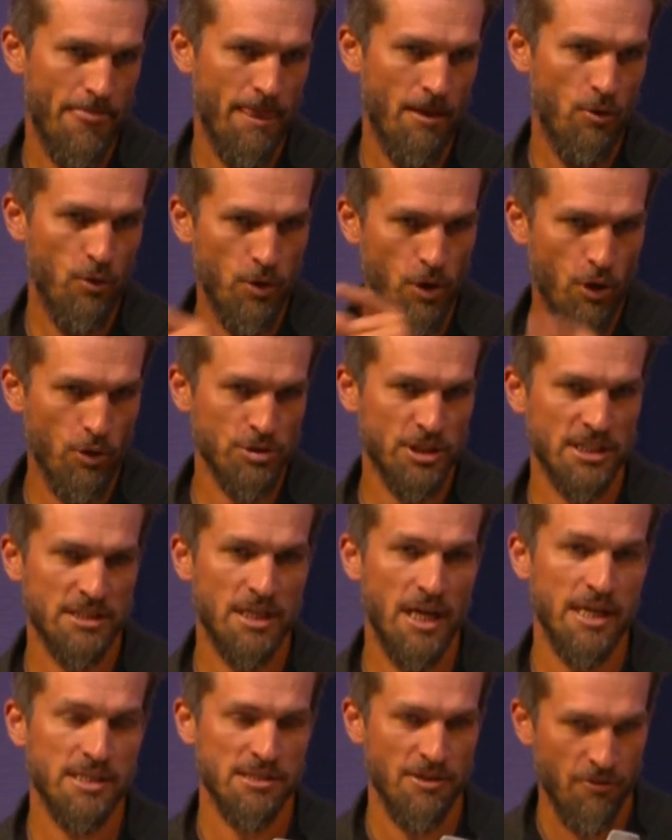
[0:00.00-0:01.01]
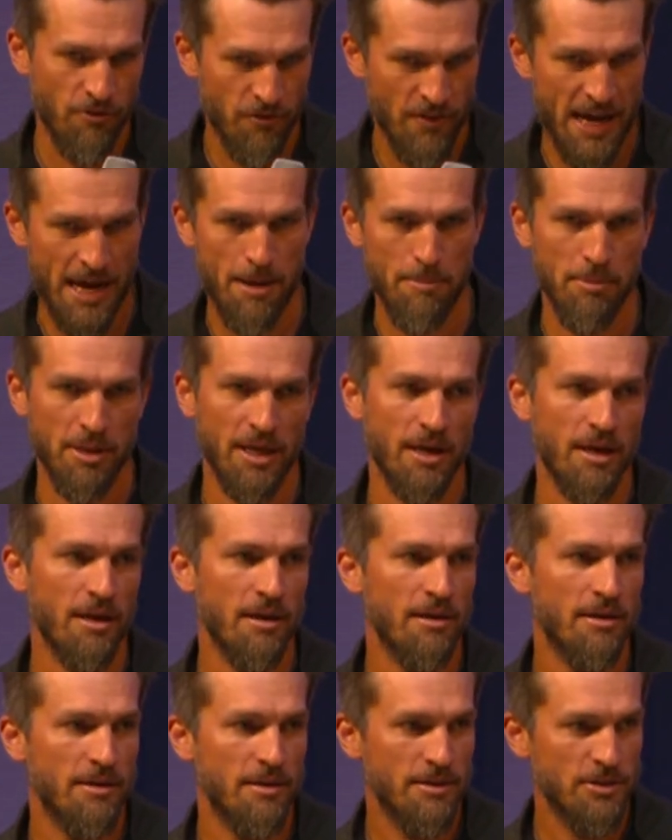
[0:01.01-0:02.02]
Who knows, it takes a family
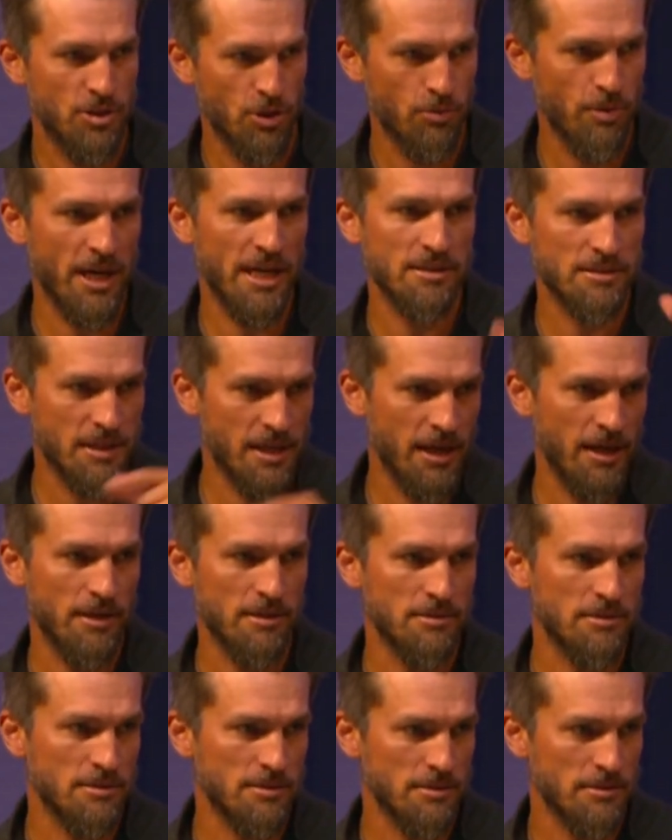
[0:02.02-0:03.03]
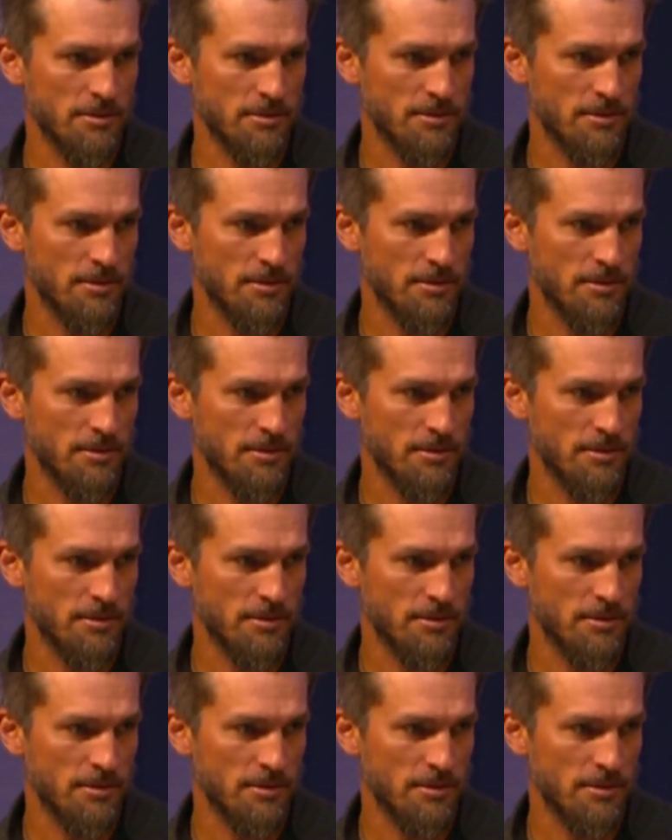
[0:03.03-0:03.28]
to raise kids.